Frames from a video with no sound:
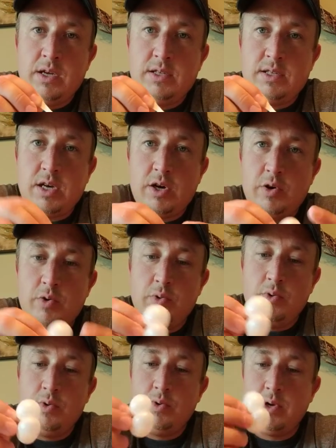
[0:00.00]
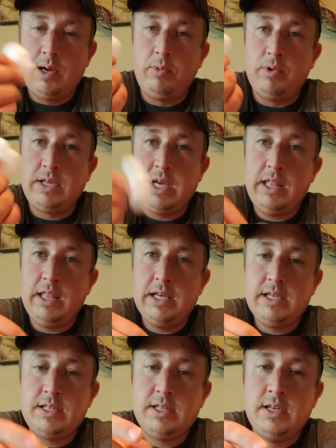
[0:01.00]
So I'm going to take
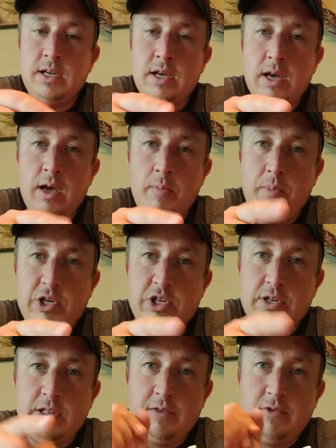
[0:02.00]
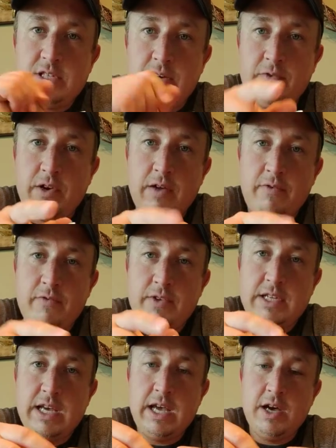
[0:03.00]
this, be sure to leave yourself enough of a
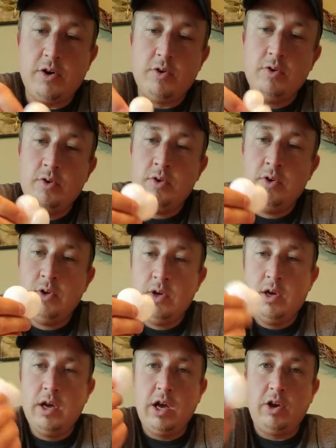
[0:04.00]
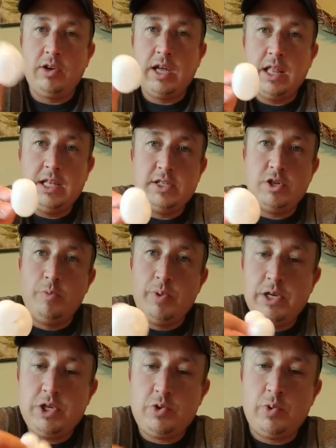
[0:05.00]
tail. I'm going to take these 2
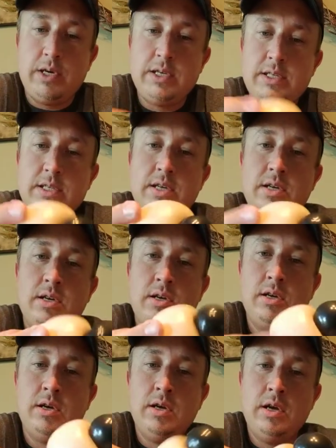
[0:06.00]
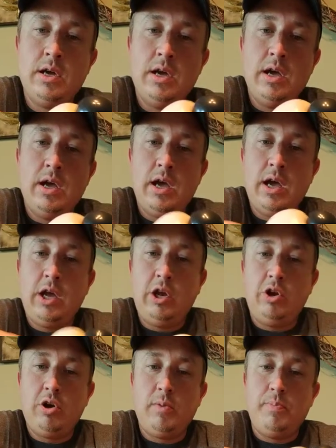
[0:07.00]
pinch twists, and
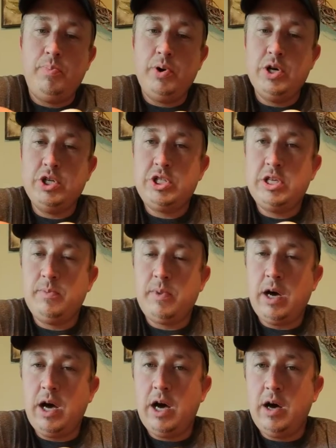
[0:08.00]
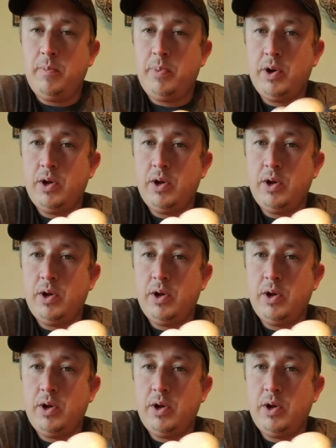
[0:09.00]
I'm going to push them up